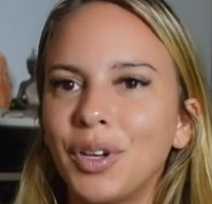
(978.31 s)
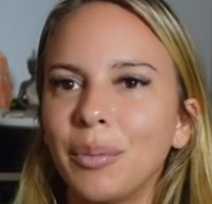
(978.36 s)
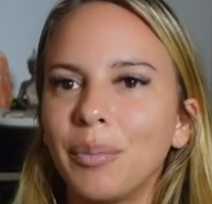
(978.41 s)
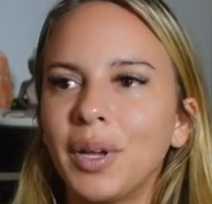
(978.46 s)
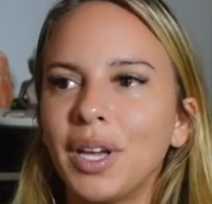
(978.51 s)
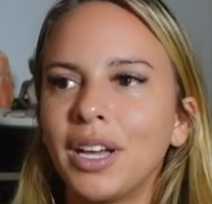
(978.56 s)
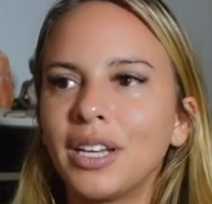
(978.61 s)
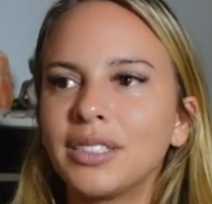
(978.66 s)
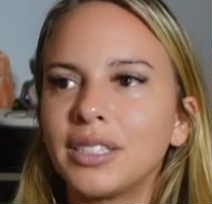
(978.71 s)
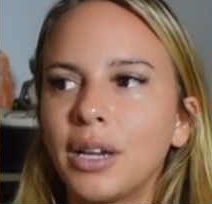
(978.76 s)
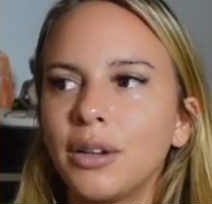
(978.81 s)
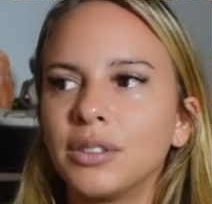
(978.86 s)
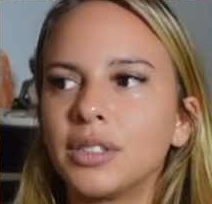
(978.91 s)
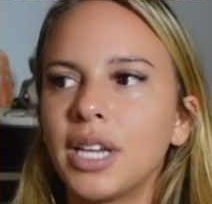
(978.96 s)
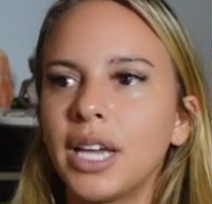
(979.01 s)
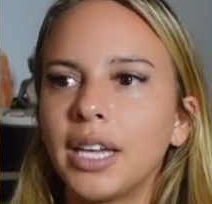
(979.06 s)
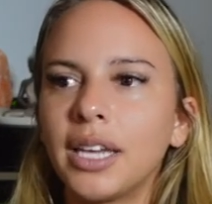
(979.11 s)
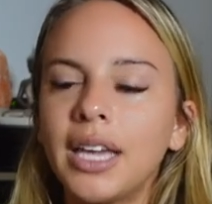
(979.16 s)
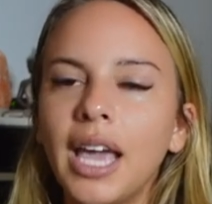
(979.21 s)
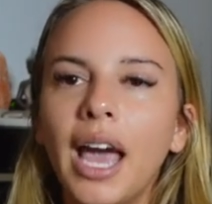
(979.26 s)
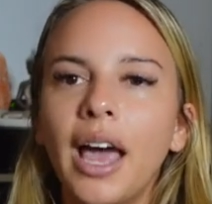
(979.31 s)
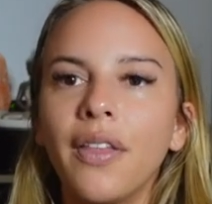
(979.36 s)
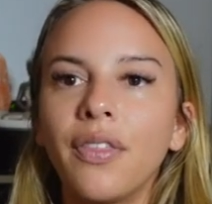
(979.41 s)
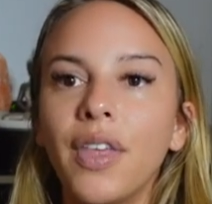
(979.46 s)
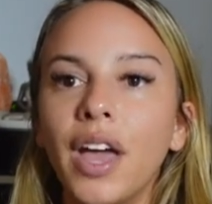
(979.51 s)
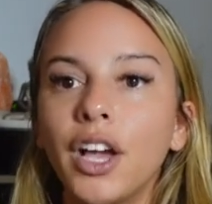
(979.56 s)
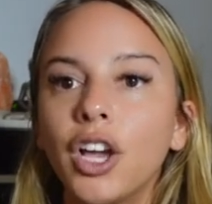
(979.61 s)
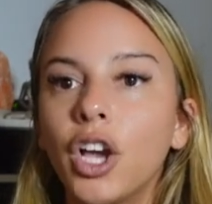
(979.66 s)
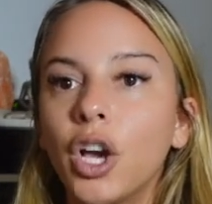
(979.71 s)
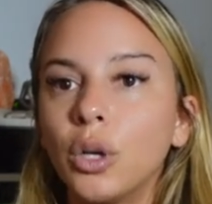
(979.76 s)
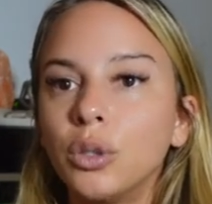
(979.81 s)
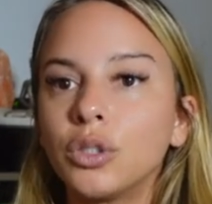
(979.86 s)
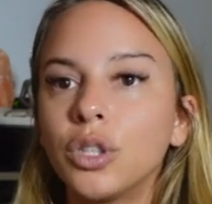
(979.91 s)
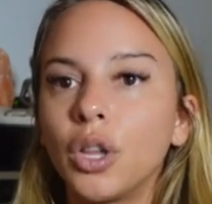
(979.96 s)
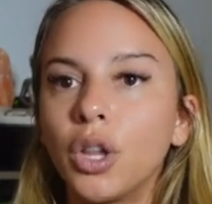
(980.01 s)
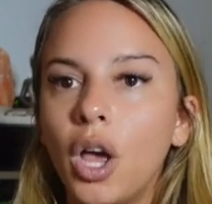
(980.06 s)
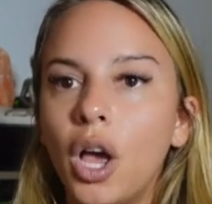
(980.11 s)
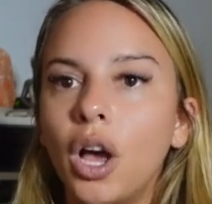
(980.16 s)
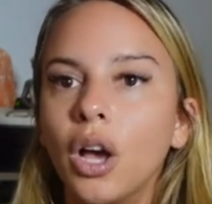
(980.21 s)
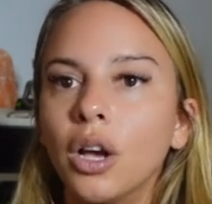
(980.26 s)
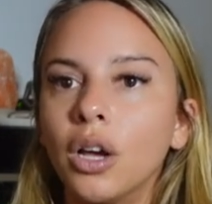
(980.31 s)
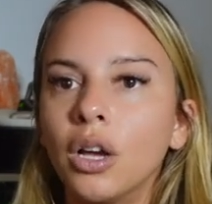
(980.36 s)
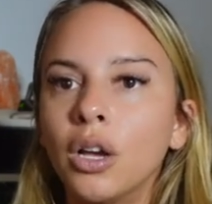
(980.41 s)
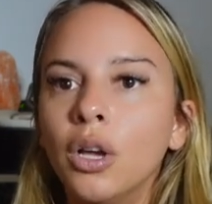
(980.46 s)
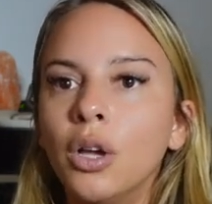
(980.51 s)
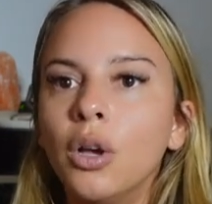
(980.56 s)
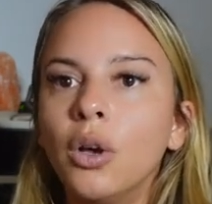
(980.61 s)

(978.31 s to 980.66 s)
it because I was like, yeah, that goes along